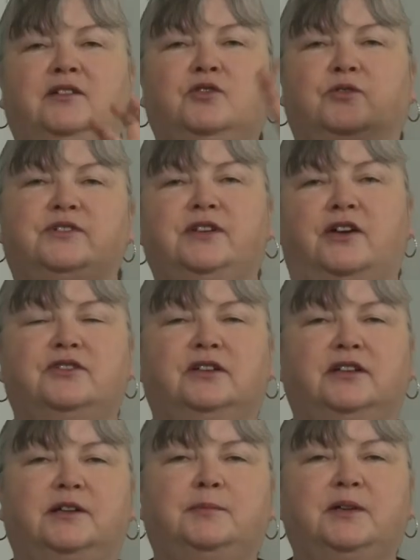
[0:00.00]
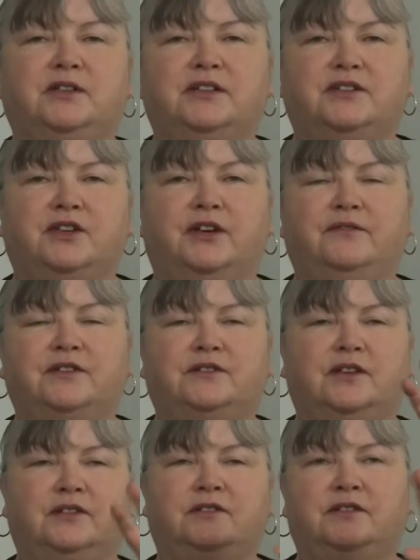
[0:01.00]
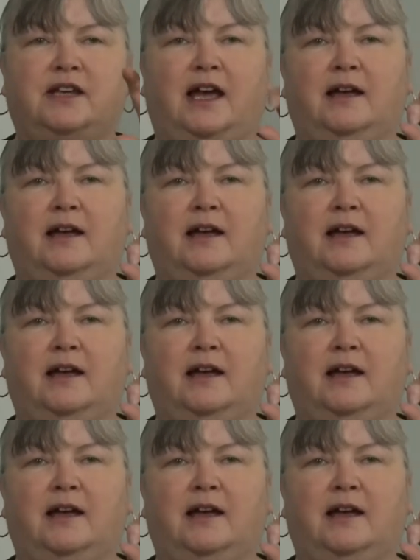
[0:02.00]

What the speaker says: your social and community services